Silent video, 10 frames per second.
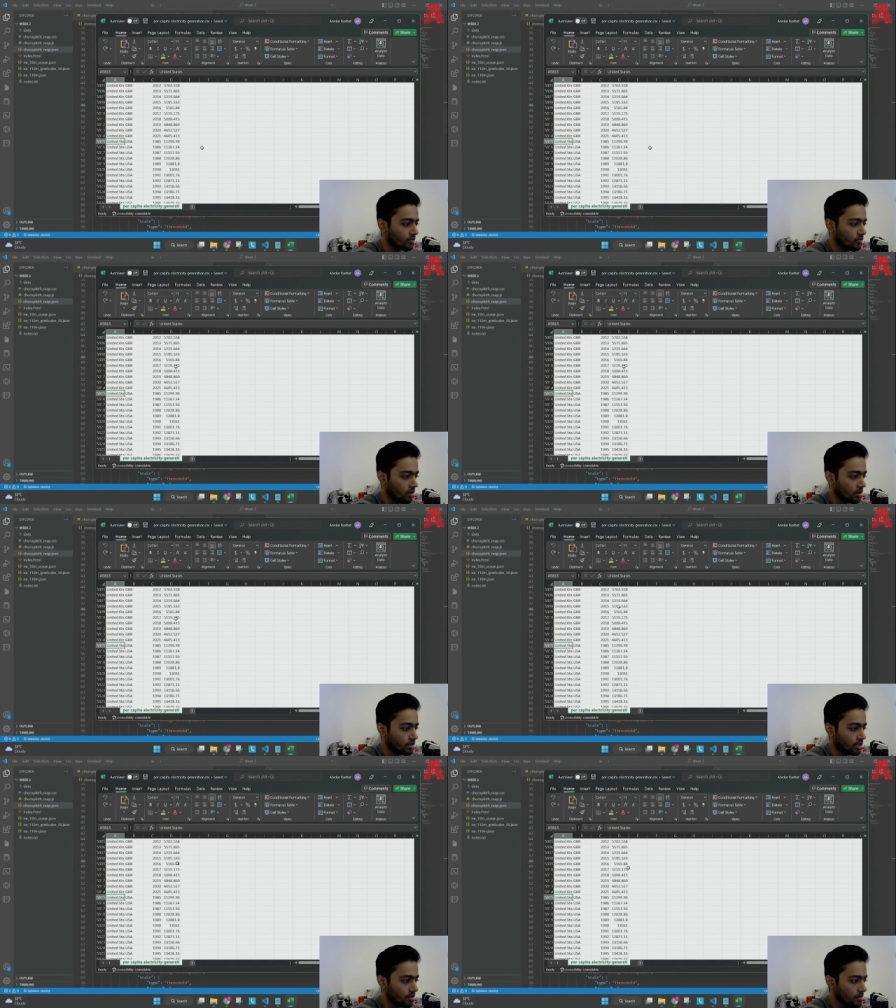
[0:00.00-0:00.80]
for our
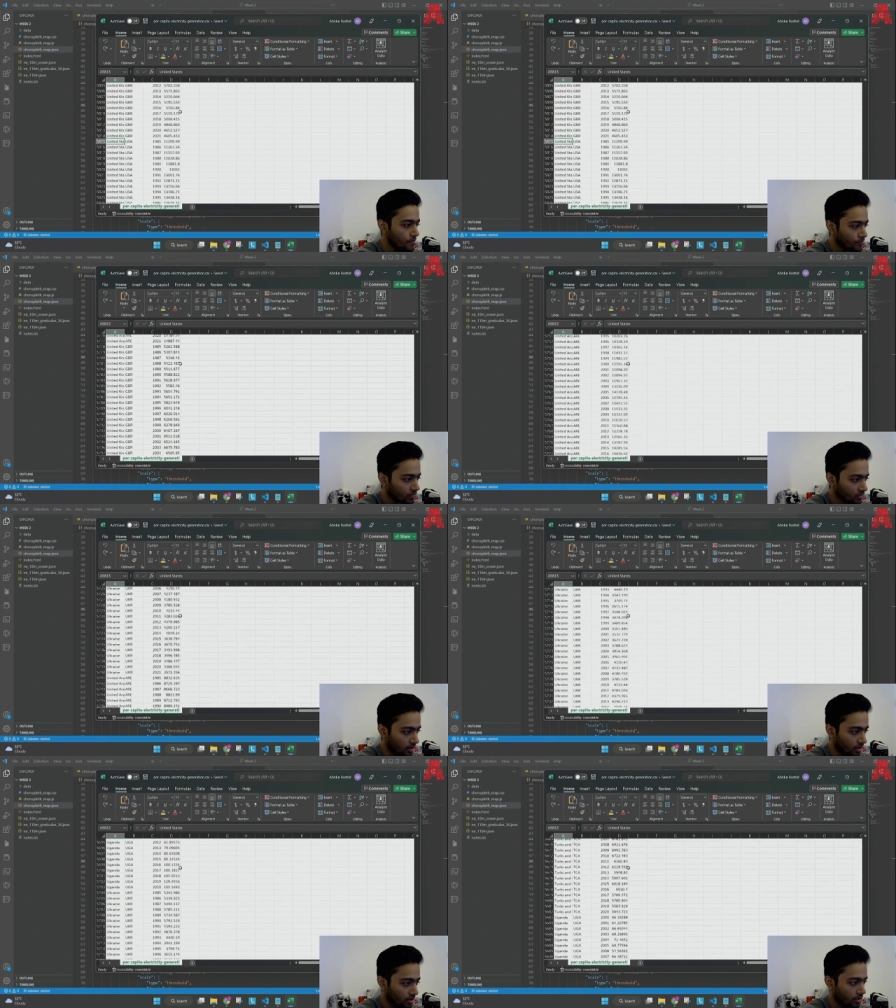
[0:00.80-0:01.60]
data
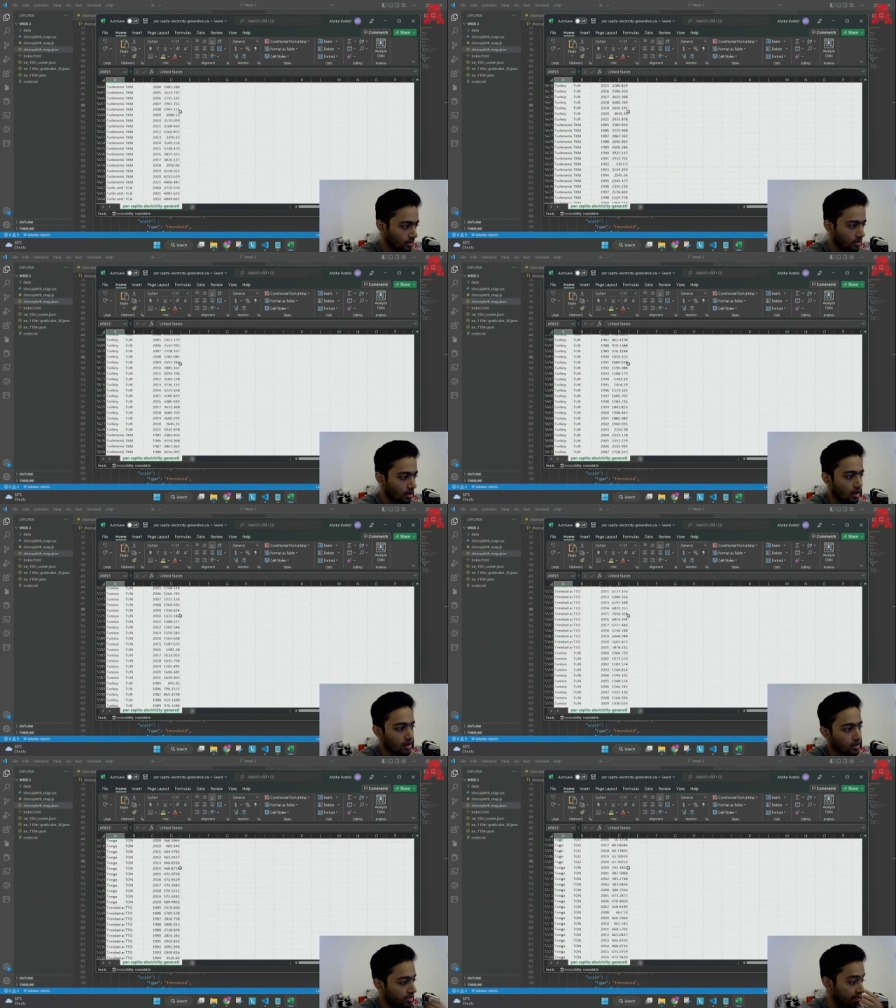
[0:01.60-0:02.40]
in our
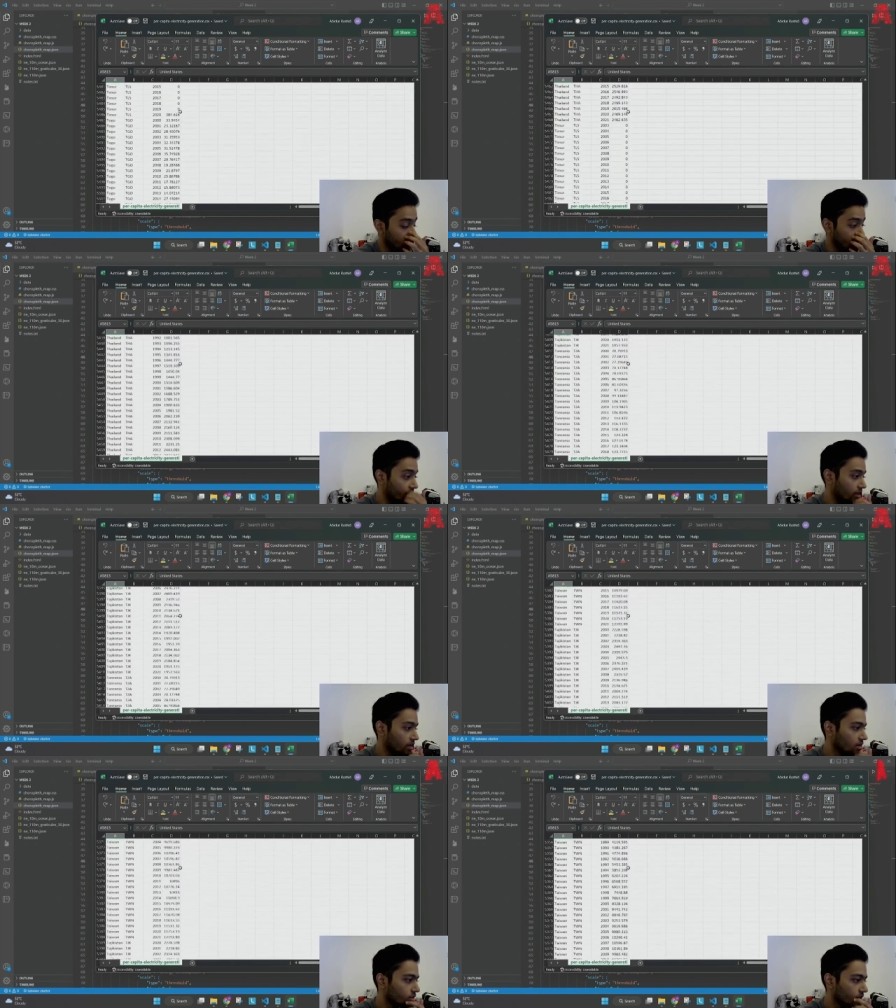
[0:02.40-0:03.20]
CSV file.
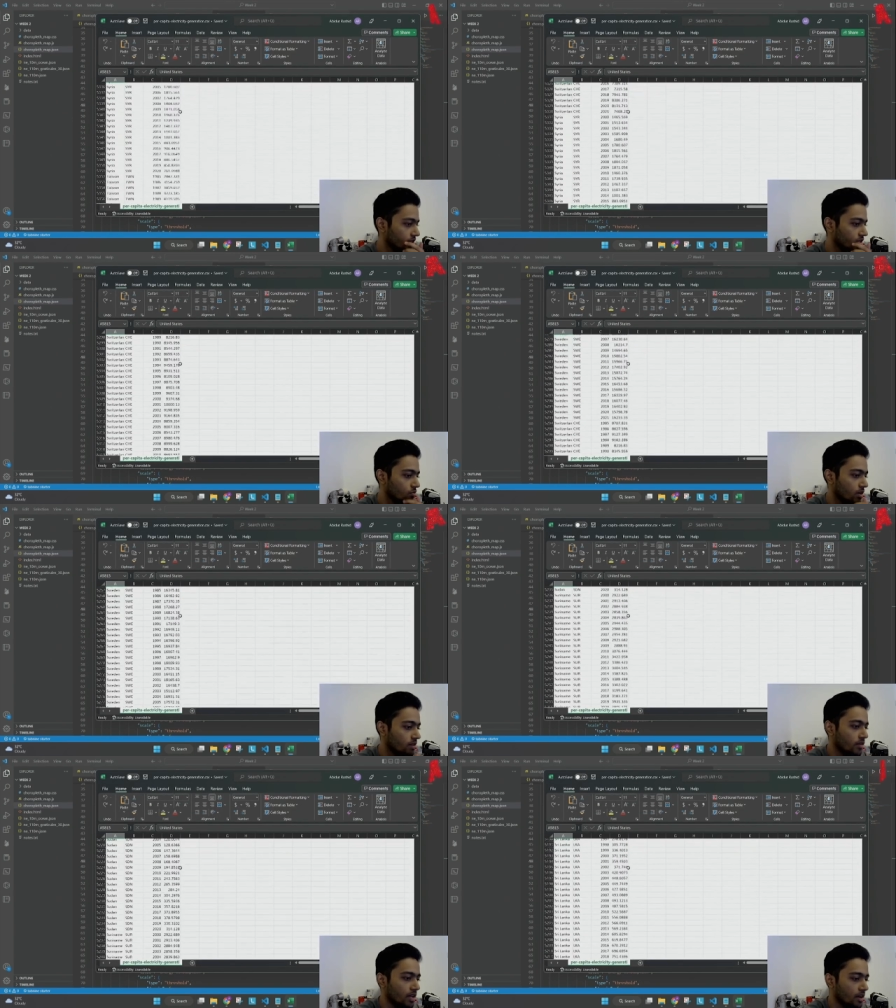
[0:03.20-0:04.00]
So this is where
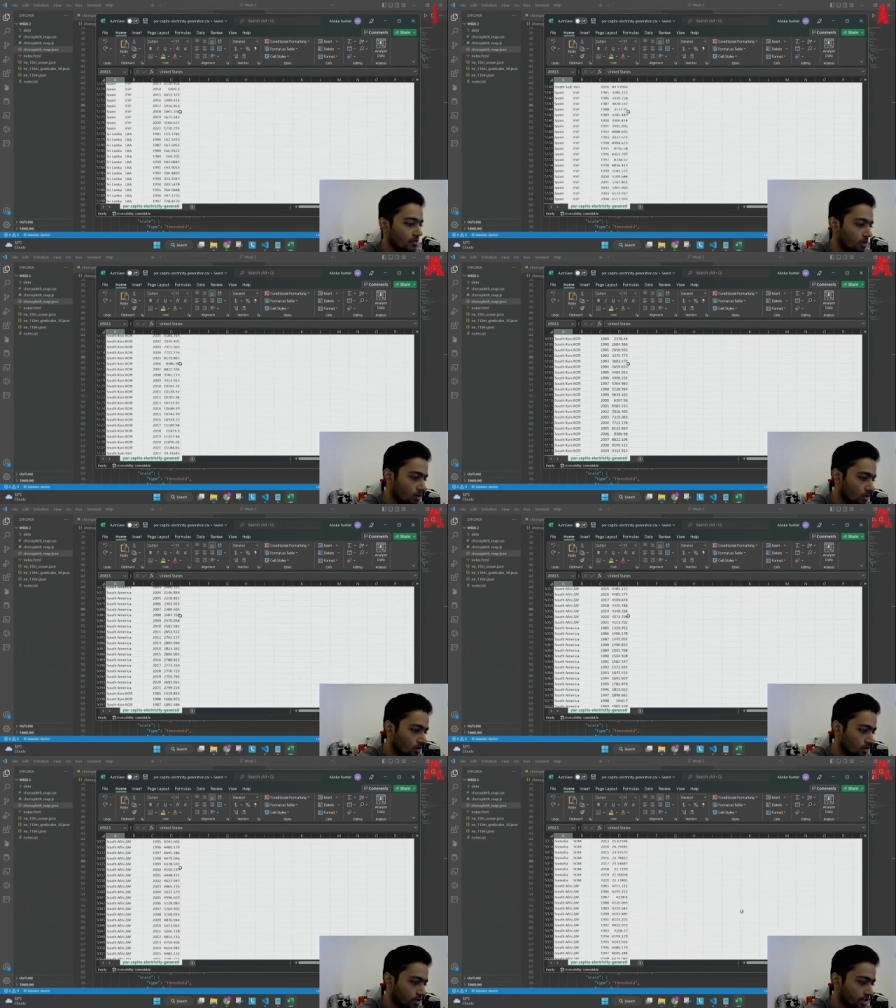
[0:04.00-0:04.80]
we have all
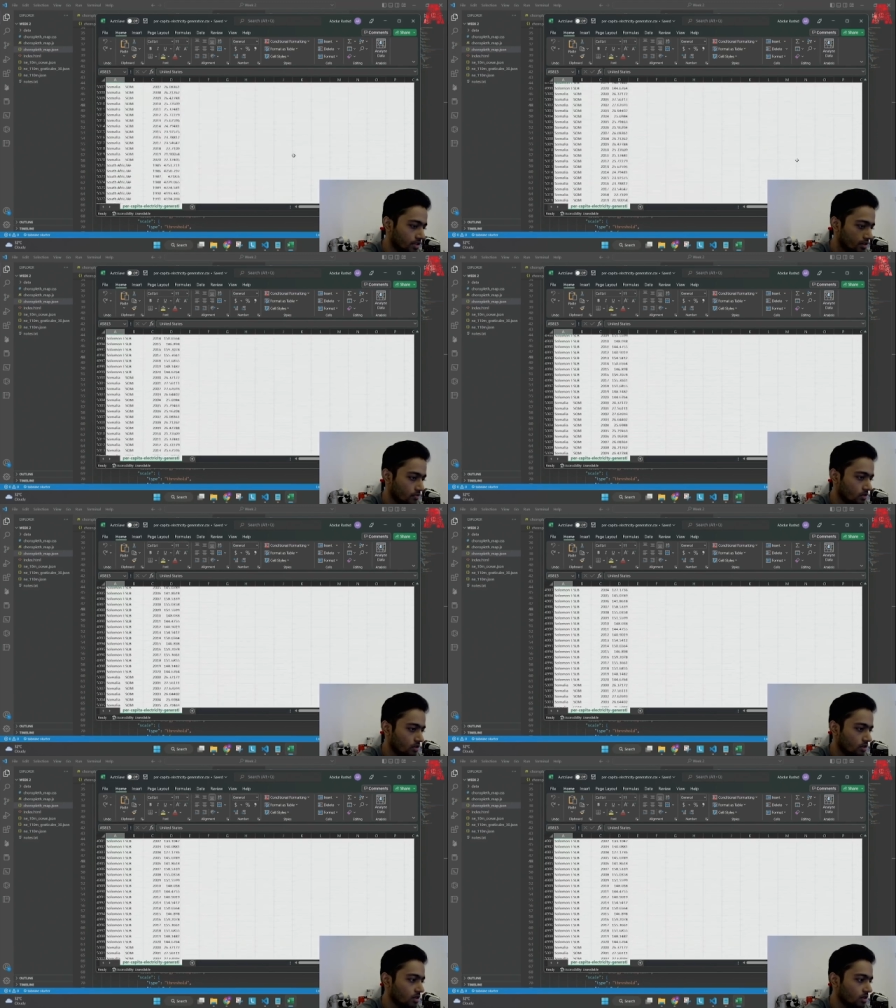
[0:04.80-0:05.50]
the data for